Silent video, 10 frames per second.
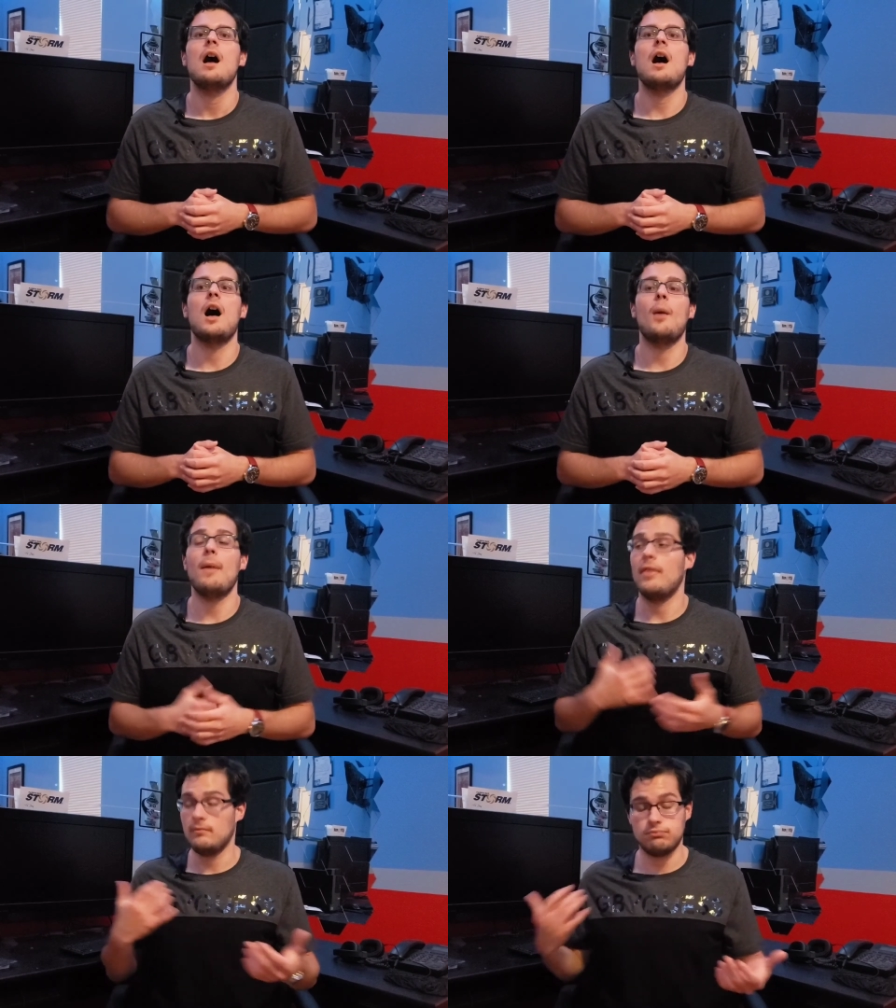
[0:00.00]

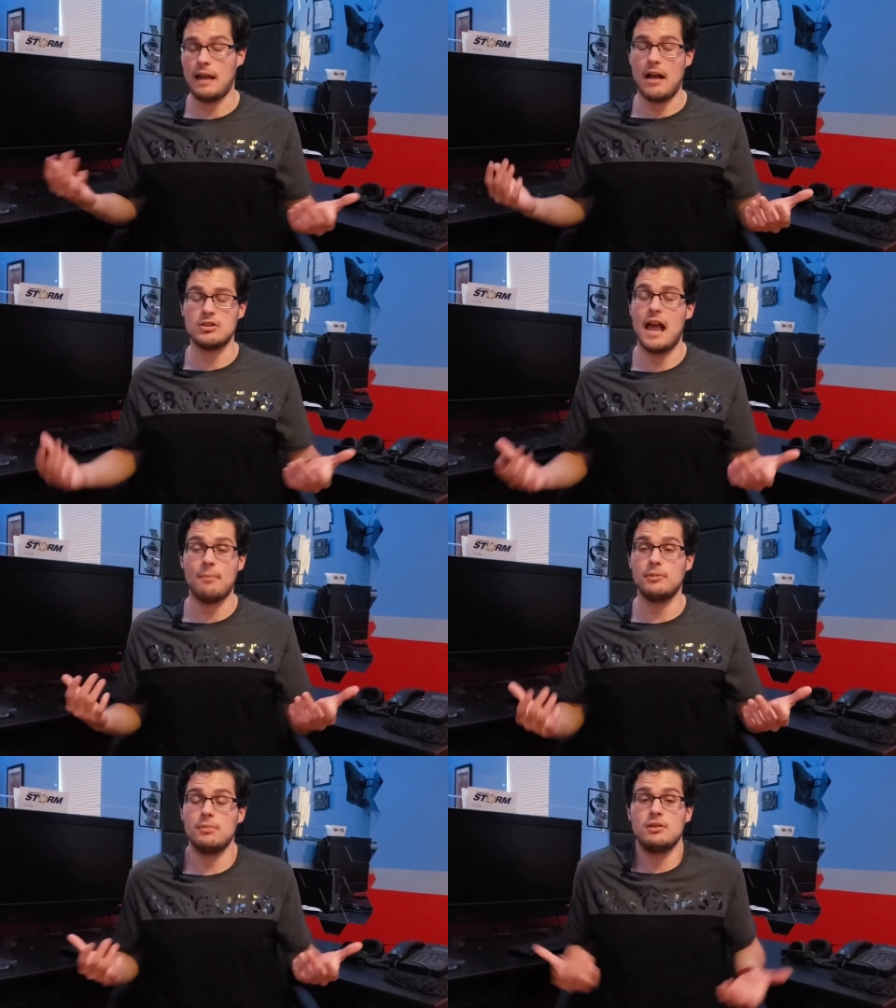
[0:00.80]
Um, and then the house
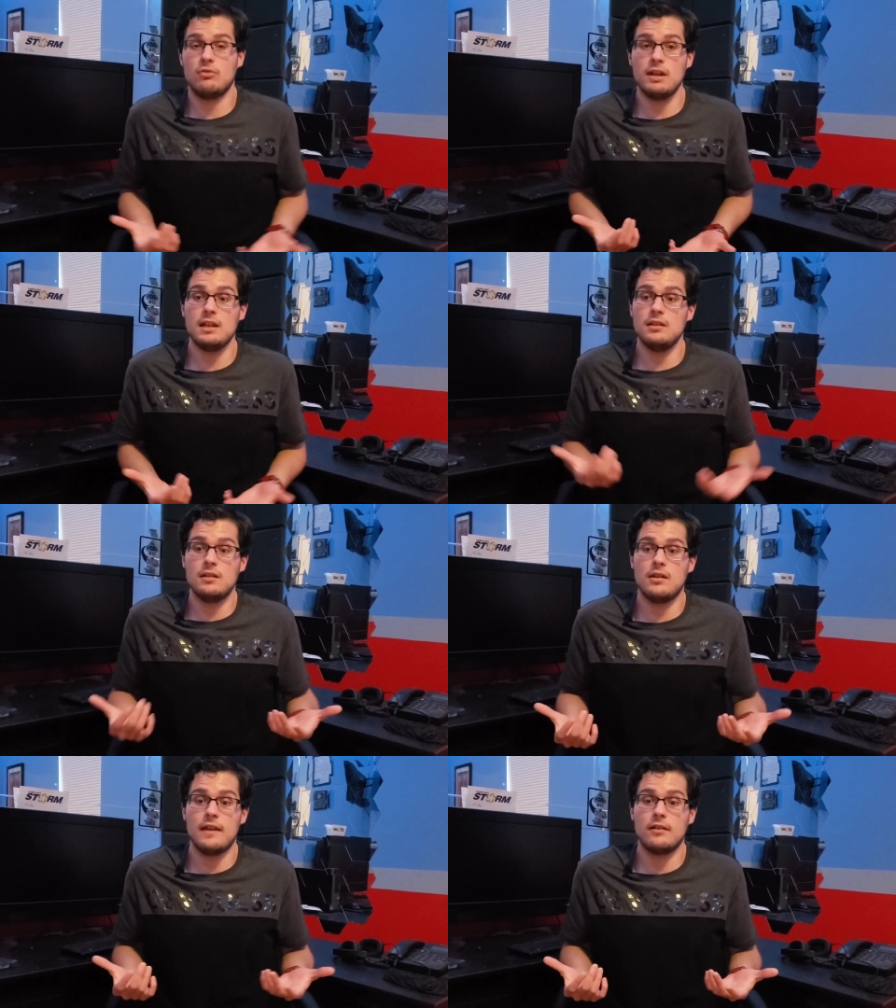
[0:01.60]
happened to be
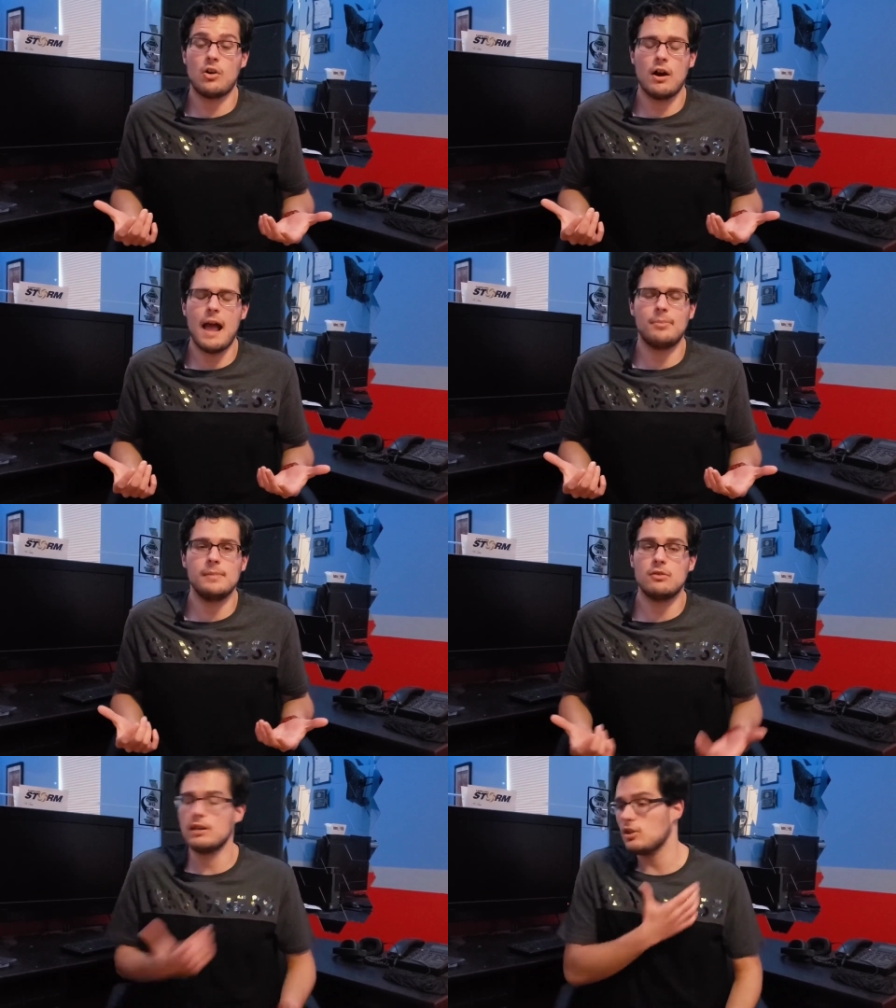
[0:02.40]
green, or that car happened
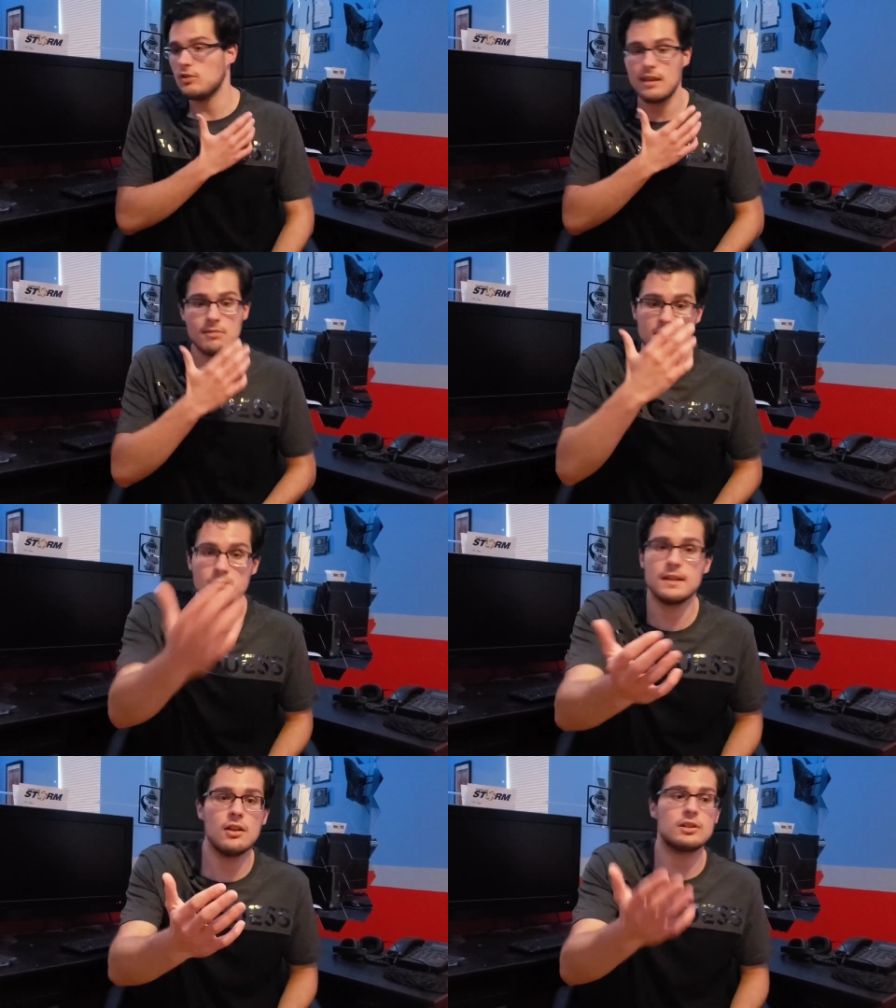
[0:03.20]
to be green. You gave me
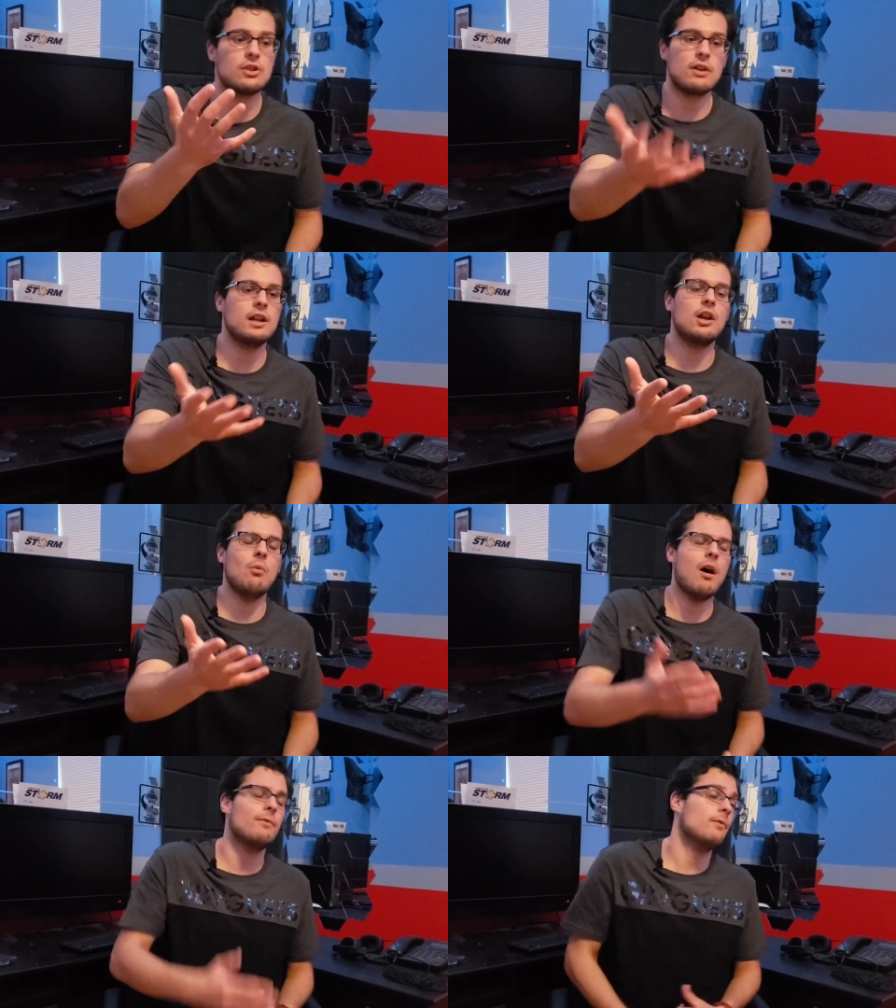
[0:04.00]
something else I tried to
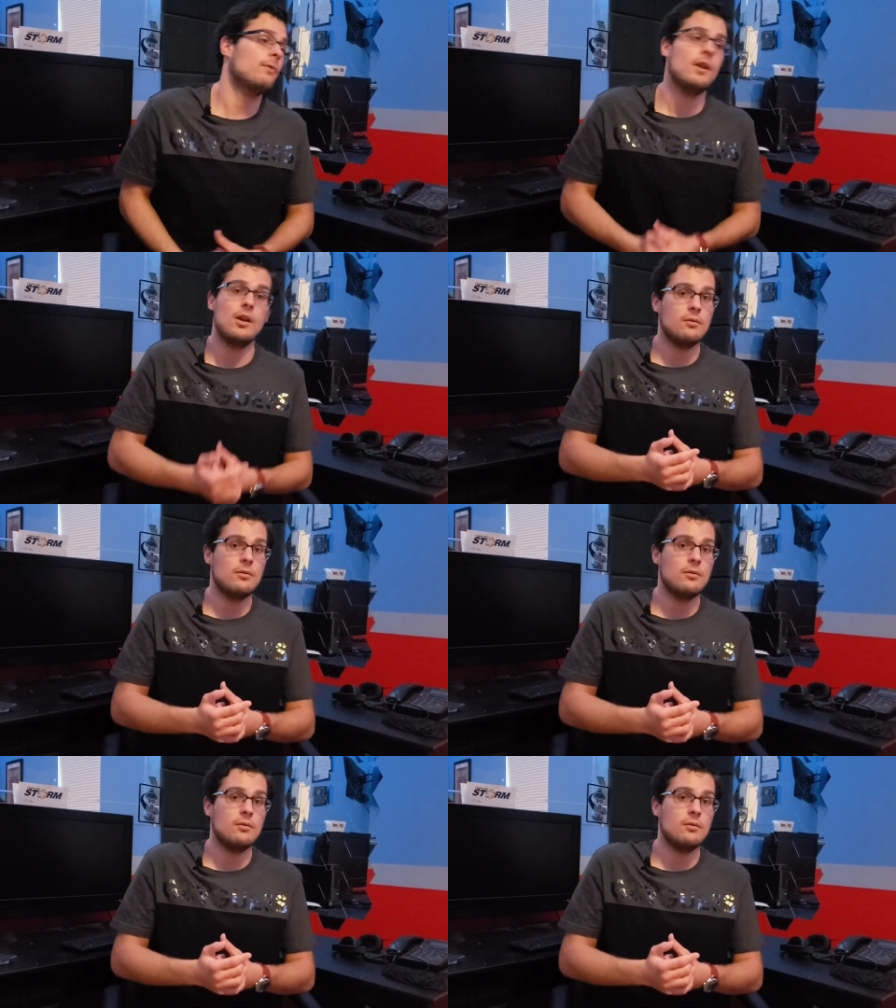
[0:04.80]
go off of.